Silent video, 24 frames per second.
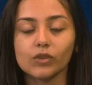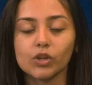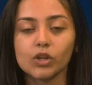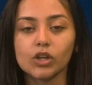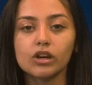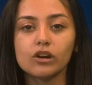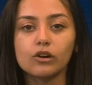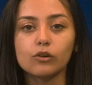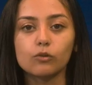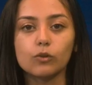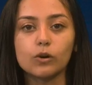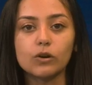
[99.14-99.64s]

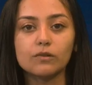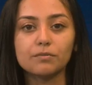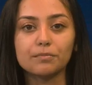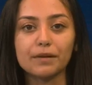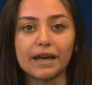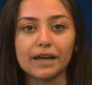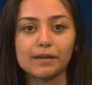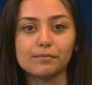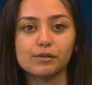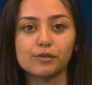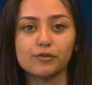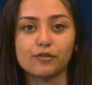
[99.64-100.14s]
Wolfpack
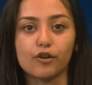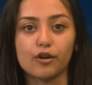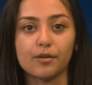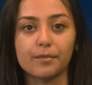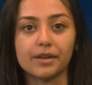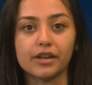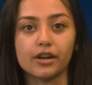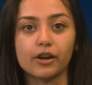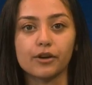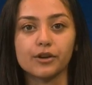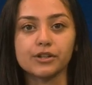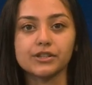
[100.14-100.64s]
Performing
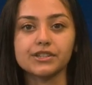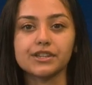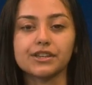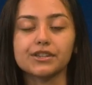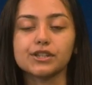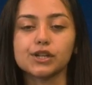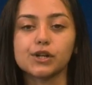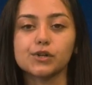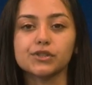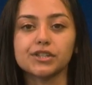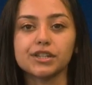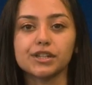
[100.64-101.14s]
Arts is
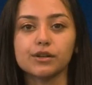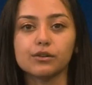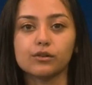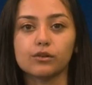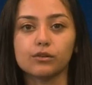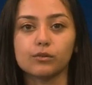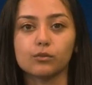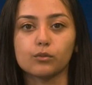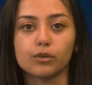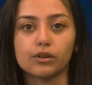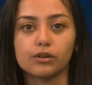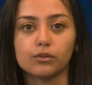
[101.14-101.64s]
hosting
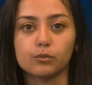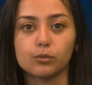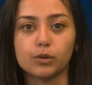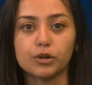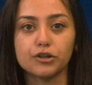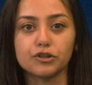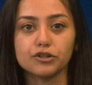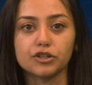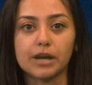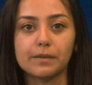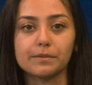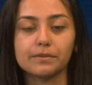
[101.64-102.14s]

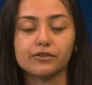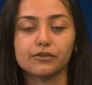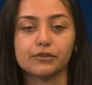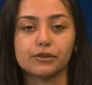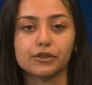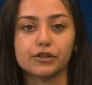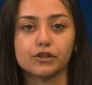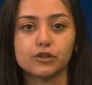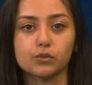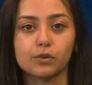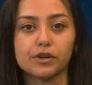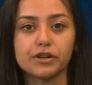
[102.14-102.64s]
workshops for the
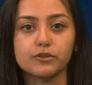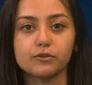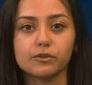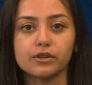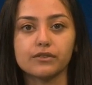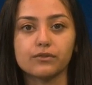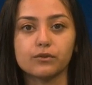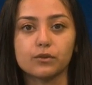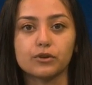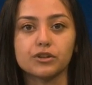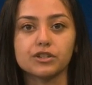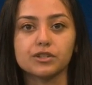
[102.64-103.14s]
twenty
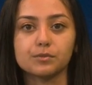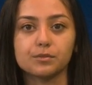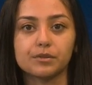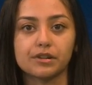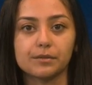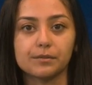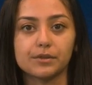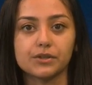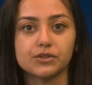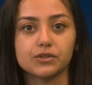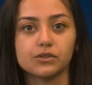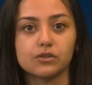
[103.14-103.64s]
twenty-four Spring
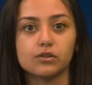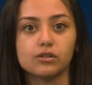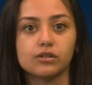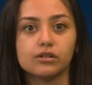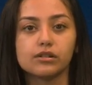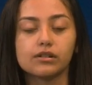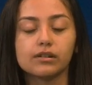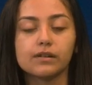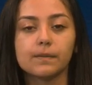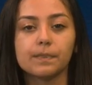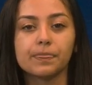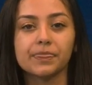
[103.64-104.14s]
Musical,
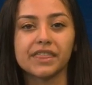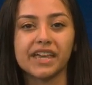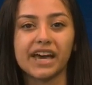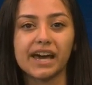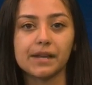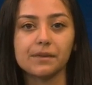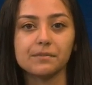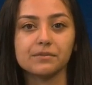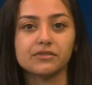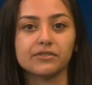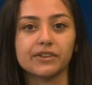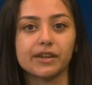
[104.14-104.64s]
The
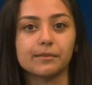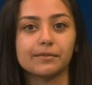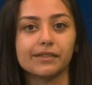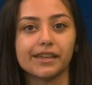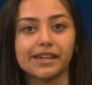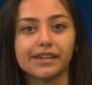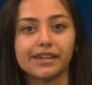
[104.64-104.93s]
Addams Family.